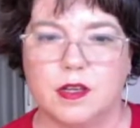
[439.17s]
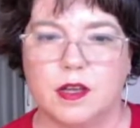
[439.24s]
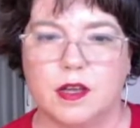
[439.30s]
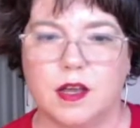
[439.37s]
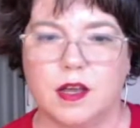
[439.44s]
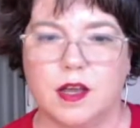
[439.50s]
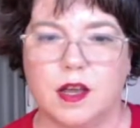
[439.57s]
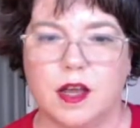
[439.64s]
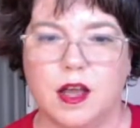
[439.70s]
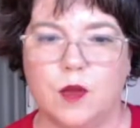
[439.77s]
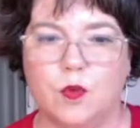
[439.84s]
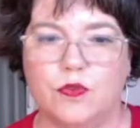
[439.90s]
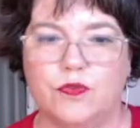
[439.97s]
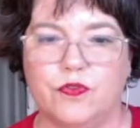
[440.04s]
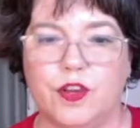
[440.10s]
I
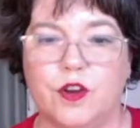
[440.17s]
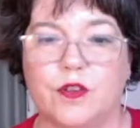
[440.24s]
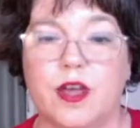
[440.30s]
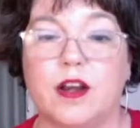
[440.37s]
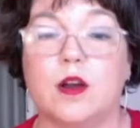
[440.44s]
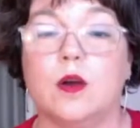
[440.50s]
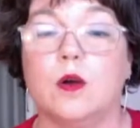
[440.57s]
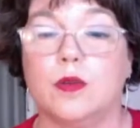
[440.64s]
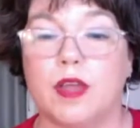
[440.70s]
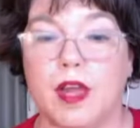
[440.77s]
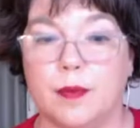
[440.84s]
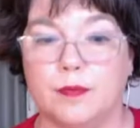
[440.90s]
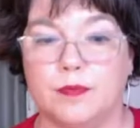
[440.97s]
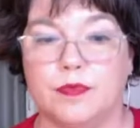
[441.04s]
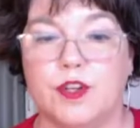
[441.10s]
will figure that out. Oh,
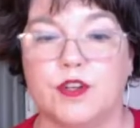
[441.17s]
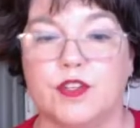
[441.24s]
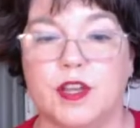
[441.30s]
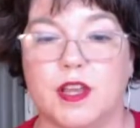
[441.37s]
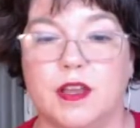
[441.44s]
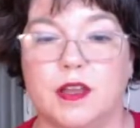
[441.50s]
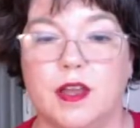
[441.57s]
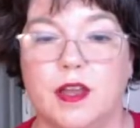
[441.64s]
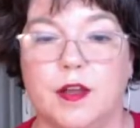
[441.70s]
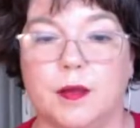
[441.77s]
yeah. There's a